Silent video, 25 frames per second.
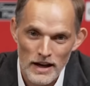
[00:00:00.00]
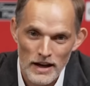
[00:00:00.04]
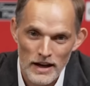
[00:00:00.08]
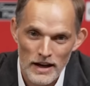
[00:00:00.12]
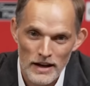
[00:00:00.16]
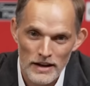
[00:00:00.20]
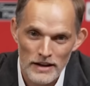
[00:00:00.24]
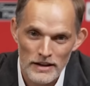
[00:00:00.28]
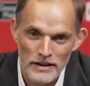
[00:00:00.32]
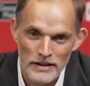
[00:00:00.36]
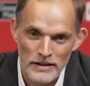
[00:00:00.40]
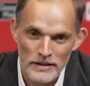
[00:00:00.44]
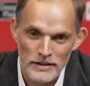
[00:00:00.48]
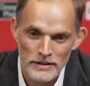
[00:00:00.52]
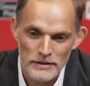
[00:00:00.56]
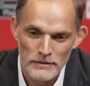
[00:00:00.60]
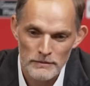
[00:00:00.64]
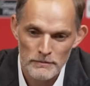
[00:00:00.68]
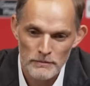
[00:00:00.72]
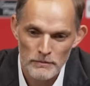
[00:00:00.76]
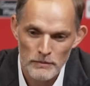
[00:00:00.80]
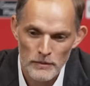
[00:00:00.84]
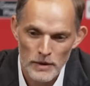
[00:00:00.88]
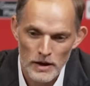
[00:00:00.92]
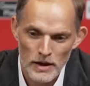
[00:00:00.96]
I,
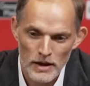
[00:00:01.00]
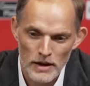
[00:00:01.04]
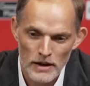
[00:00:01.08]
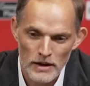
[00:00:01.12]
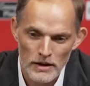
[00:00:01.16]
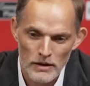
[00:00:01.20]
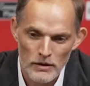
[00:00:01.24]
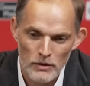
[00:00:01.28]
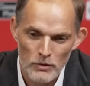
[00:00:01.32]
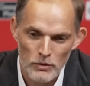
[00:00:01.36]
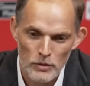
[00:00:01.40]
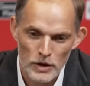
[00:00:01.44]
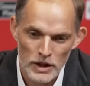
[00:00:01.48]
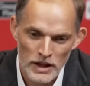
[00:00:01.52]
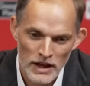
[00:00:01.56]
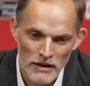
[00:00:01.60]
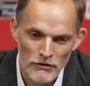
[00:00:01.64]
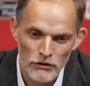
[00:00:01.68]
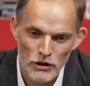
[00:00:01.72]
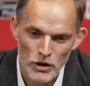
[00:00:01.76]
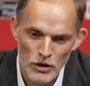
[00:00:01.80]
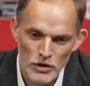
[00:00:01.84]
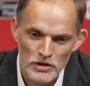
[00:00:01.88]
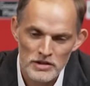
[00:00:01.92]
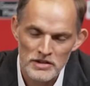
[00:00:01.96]
um, uh, we
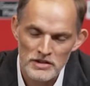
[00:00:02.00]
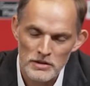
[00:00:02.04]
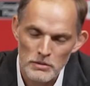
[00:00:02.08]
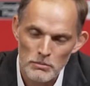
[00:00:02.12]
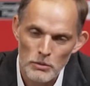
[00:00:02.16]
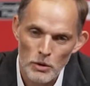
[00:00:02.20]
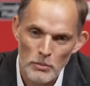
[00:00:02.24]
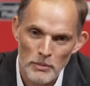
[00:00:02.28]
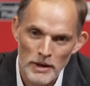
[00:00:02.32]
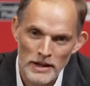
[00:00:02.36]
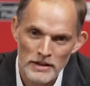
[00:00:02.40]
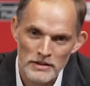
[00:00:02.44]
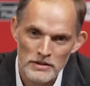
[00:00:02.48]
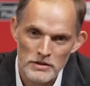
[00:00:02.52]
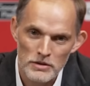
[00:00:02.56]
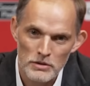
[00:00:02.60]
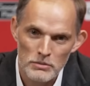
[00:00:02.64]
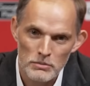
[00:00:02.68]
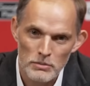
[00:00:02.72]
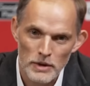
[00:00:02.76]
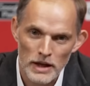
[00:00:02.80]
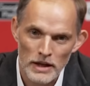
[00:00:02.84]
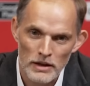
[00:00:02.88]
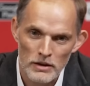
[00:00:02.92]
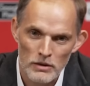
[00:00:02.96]
never lost the
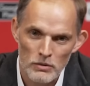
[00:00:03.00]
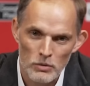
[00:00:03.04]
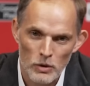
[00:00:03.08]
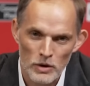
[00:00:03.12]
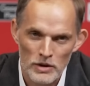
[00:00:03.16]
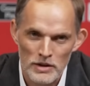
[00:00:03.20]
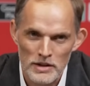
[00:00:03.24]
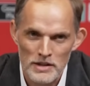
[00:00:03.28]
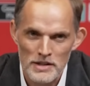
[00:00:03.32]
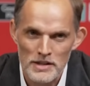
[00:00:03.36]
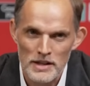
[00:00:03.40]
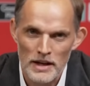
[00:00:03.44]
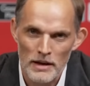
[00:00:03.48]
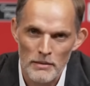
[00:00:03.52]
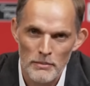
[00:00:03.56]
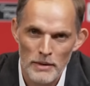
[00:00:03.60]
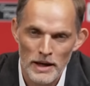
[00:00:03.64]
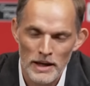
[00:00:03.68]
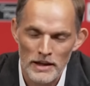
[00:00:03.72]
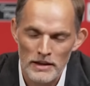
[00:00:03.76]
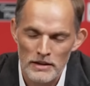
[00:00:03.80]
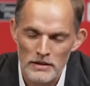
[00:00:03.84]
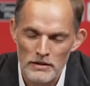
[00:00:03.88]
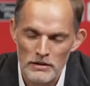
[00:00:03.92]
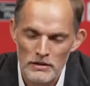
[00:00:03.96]
momentum. And once I
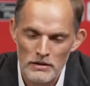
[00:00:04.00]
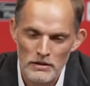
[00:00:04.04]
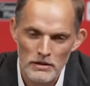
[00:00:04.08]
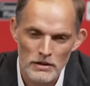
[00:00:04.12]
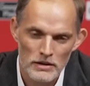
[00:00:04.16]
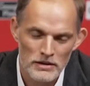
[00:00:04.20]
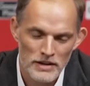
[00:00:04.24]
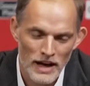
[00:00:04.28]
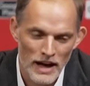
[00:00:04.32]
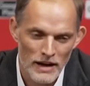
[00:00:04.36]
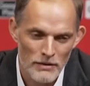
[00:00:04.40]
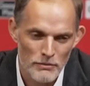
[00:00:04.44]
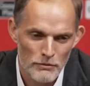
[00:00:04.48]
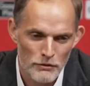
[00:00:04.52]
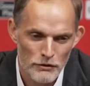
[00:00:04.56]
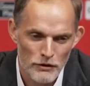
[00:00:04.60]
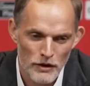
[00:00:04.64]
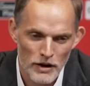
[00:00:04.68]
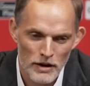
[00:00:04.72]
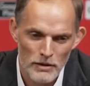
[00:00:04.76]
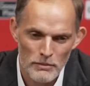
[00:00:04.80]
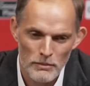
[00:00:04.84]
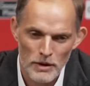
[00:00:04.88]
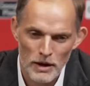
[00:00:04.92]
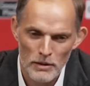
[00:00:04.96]
made a, a, time
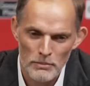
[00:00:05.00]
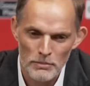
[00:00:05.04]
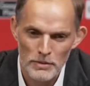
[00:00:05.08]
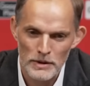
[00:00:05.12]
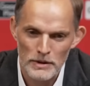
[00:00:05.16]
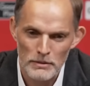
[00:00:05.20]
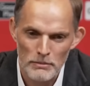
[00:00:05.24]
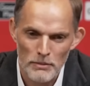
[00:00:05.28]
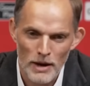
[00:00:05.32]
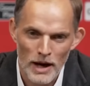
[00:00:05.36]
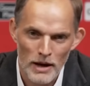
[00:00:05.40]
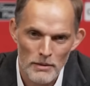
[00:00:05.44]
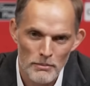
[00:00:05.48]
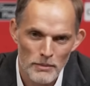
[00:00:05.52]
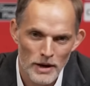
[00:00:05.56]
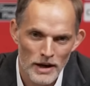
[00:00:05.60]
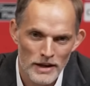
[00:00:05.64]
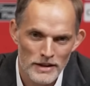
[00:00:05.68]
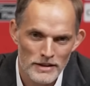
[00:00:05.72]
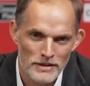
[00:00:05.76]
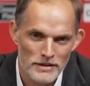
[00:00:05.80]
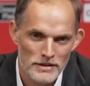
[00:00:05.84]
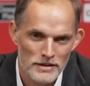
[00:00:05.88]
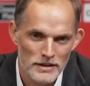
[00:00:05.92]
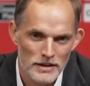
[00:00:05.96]
frame up in my
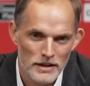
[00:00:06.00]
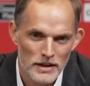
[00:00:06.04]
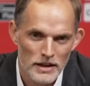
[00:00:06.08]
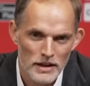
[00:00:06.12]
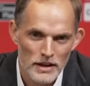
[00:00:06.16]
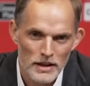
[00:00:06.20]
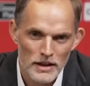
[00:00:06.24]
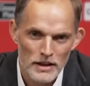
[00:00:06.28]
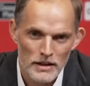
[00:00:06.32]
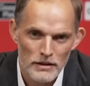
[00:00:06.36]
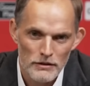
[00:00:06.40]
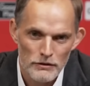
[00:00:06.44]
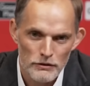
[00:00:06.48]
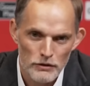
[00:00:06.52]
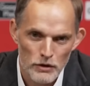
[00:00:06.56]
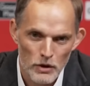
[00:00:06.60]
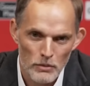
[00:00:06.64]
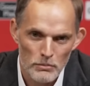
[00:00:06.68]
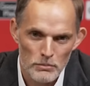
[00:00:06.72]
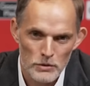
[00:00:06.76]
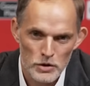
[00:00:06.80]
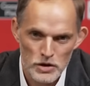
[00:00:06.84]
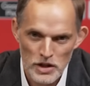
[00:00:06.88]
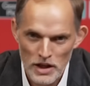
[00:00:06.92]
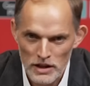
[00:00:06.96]
mind
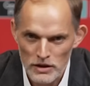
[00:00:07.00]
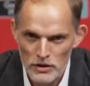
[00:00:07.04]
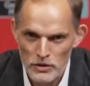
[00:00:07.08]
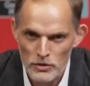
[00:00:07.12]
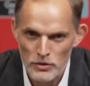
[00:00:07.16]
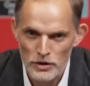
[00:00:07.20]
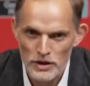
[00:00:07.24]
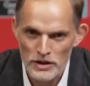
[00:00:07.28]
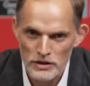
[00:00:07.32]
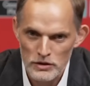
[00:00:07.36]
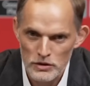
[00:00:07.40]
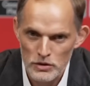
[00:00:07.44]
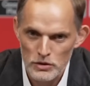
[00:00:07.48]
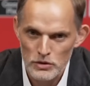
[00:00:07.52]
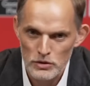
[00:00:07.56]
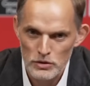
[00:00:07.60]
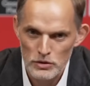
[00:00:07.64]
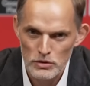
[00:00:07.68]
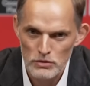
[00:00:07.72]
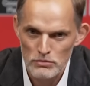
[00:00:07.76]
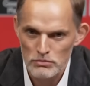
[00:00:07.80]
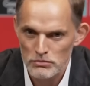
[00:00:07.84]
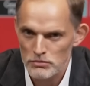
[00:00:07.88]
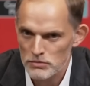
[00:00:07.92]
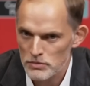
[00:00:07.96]
from January
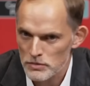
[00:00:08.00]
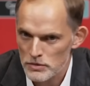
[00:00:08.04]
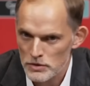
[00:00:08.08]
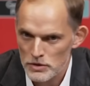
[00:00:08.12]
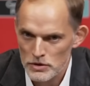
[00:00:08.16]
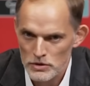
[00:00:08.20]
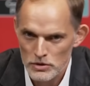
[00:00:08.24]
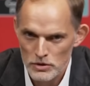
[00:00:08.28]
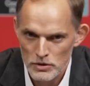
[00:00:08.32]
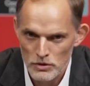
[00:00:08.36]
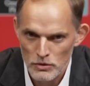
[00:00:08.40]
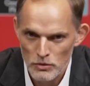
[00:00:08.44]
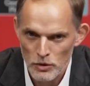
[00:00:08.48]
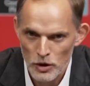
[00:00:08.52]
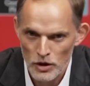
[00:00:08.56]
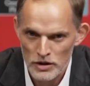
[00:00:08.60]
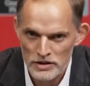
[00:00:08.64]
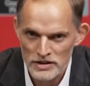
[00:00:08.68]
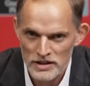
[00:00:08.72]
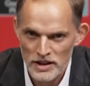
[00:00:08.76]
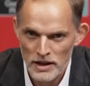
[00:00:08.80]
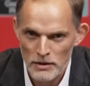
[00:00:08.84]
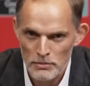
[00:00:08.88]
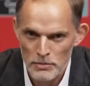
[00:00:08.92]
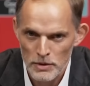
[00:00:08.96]
to, to the
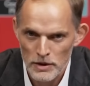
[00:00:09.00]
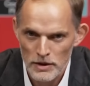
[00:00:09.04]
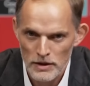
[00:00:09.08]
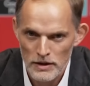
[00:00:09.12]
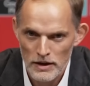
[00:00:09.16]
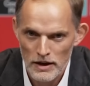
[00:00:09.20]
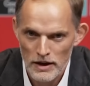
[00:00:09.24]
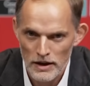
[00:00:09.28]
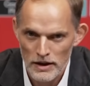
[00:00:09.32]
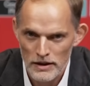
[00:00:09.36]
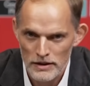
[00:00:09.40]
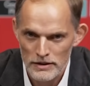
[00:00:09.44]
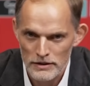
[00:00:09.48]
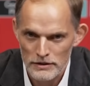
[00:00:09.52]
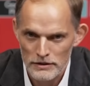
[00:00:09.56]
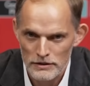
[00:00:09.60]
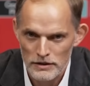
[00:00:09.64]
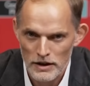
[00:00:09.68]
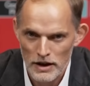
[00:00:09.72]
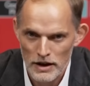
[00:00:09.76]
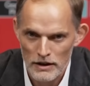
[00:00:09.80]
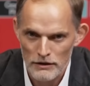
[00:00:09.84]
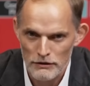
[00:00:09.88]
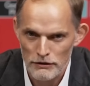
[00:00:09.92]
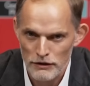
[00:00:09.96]
World Cup, I,
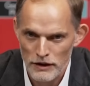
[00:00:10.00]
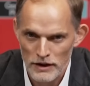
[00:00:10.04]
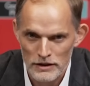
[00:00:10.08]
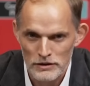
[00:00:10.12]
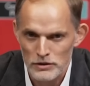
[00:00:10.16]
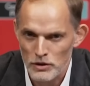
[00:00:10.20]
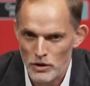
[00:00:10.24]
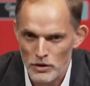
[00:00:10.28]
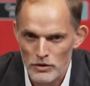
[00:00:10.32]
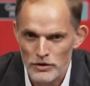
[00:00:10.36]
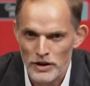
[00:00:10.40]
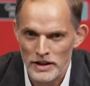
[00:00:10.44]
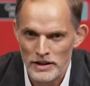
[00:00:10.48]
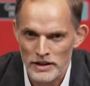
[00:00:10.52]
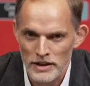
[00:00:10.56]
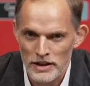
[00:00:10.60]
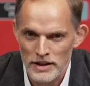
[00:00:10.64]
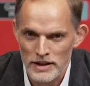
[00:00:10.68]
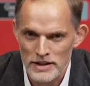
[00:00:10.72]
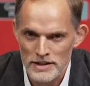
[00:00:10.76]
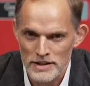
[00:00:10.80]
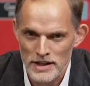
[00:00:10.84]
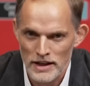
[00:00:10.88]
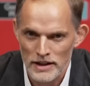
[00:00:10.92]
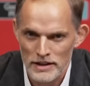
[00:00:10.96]
I felt already
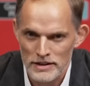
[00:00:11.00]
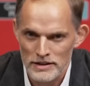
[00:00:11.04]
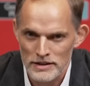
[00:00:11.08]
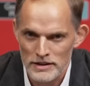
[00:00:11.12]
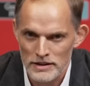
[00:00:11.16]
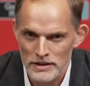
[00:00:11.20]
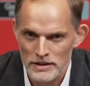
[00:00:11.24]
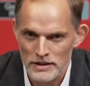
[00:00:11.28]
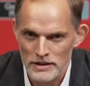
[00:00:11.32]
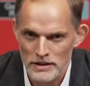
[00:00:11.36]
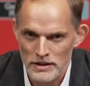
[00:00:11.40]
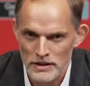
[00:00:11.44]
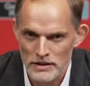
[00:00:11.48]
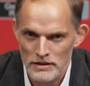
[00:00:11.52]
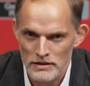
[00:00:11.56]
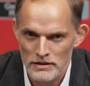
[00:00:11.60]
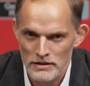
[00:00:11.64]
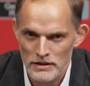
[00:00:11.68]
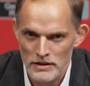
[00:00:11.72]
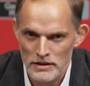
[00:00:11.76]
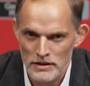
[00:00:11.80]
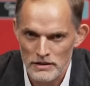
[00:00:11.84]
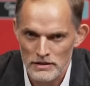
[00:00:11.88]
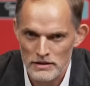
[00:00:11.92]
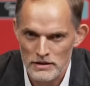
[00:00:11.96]
excited and
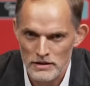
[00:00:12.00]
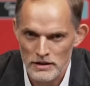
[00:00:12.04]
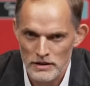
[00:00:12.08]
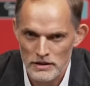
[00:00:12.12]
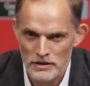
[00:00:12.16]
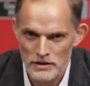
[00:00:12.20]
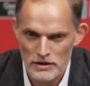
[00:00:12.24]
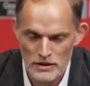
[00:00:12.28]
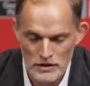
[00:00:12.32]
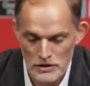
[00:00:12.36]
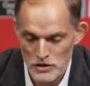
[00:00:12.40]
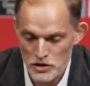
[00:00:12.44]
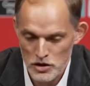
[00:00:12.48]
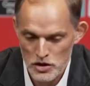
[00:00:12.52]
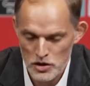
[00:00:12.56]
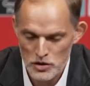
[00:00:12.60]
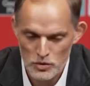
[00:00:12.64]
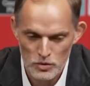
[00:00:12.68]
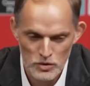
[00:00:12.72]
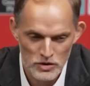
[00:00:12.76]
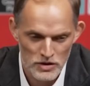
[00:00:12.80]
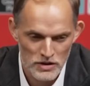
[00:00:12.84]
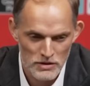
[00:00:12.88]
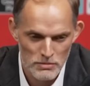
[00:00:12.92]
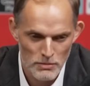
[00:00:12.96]
it, it, it, it
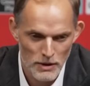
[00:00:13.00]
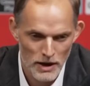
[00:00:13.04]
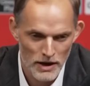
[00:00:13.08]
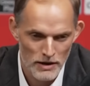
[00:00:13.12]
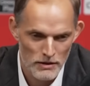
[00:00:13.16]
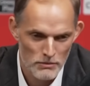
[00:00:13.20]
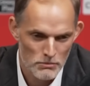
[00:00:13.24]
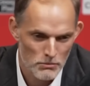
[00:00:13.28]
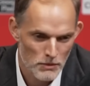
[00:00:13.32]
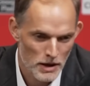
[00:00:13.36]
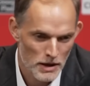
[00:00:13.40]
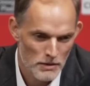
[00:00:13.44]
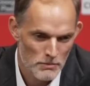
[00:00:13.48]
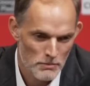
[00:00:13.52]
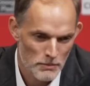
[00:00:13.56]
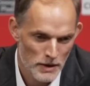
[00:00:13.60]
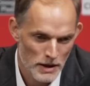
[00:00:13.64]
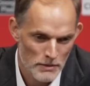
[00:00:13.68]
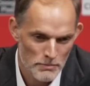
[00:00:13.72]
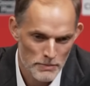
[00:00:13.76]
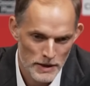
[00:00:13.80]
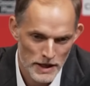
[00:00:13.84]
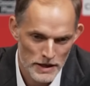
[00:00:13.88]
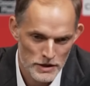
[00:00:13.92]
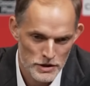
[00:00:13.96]
suited my, my,
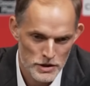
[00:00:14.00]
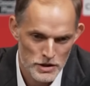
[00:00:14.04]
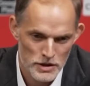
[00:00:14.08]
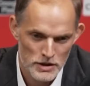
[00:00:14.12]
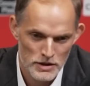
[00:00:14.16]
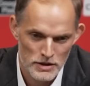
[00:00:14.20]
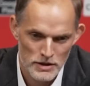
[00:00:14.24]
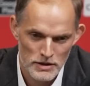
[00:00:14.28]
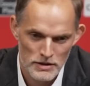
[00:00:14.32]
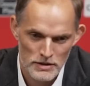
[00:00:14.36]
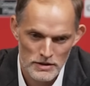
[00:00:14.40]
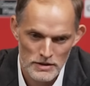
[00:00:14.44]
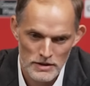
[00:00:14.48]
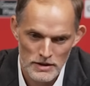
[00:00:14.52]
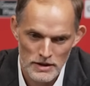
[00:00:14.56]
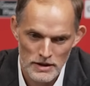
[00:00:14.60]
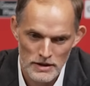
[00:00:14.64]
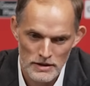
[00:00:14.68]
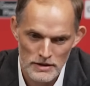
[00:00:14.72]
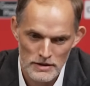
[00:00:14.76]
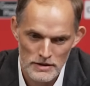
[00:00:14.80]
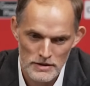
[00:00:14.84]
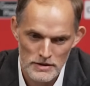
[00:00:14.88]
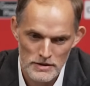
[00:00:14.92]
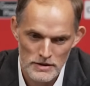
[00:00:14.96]
my passion and,
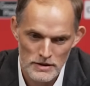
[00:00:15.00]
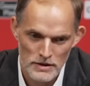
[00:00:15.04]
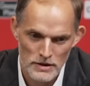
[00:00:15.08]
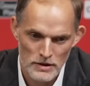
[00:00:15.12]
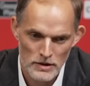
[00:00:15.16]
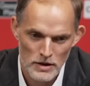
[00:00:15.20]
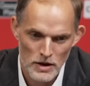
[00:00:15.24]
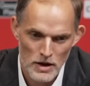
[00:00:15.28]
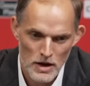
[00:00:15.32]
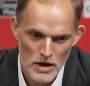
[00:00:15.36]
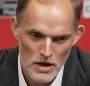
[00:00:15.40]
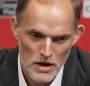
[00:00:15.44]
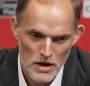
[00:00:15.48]
and uh,